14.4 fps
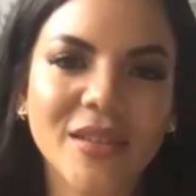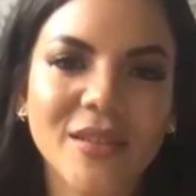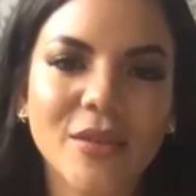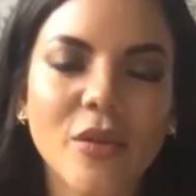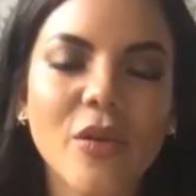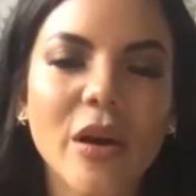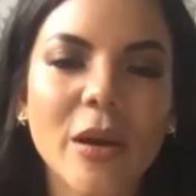
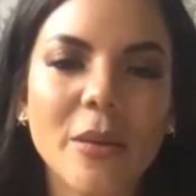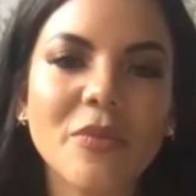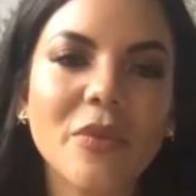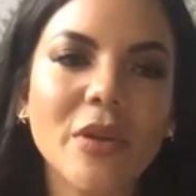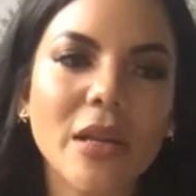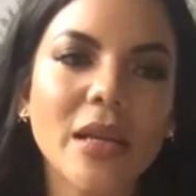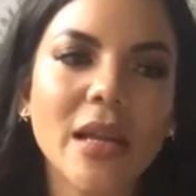So I'm
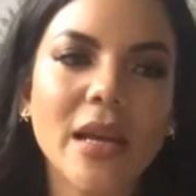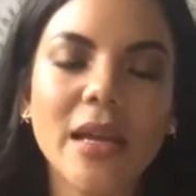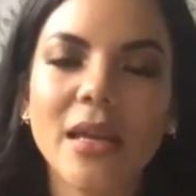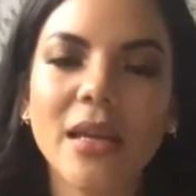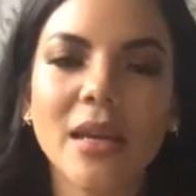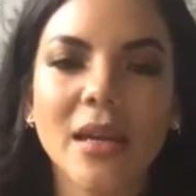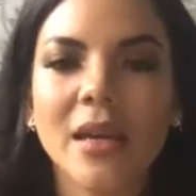really
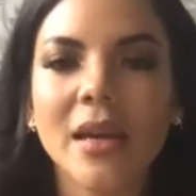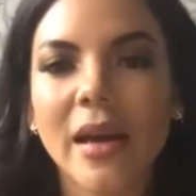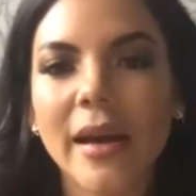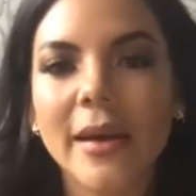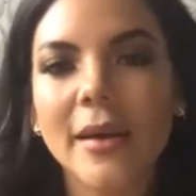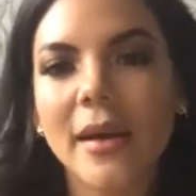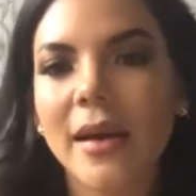like,
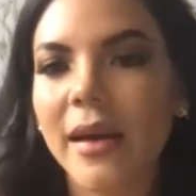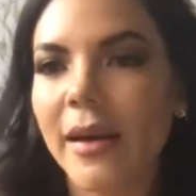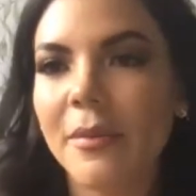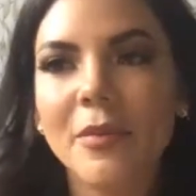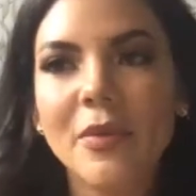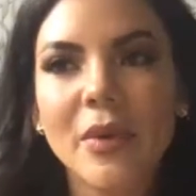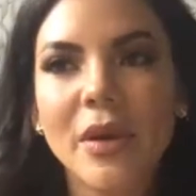
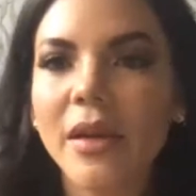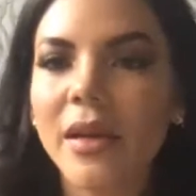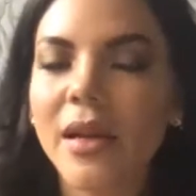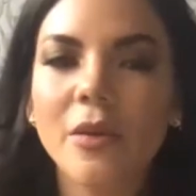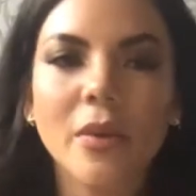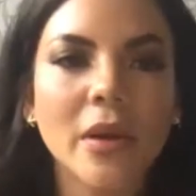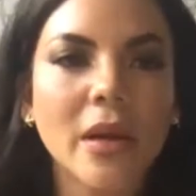
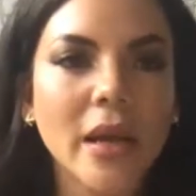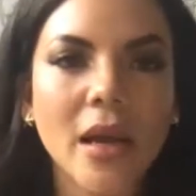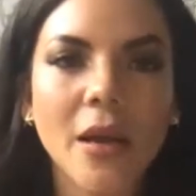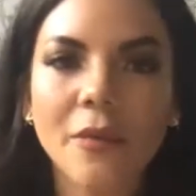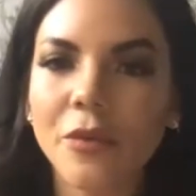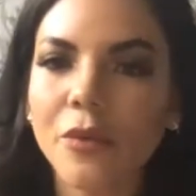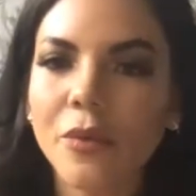when I
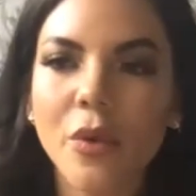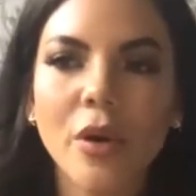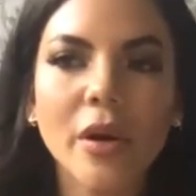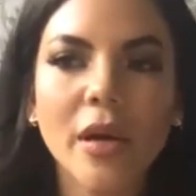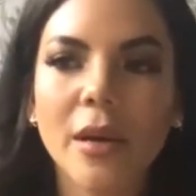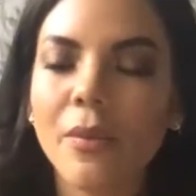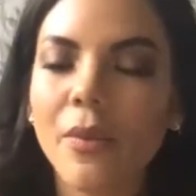have to
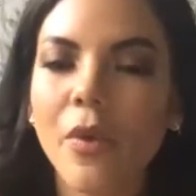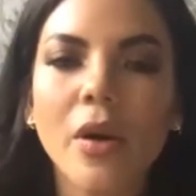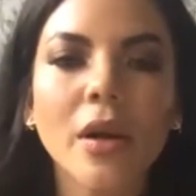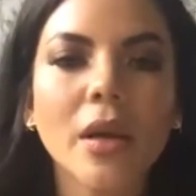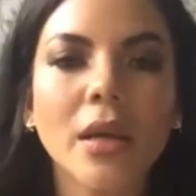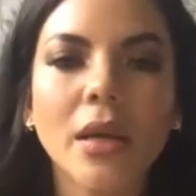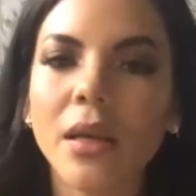work, I'm
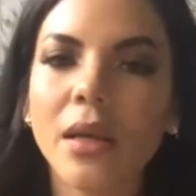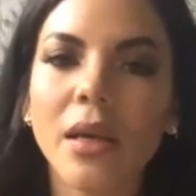working.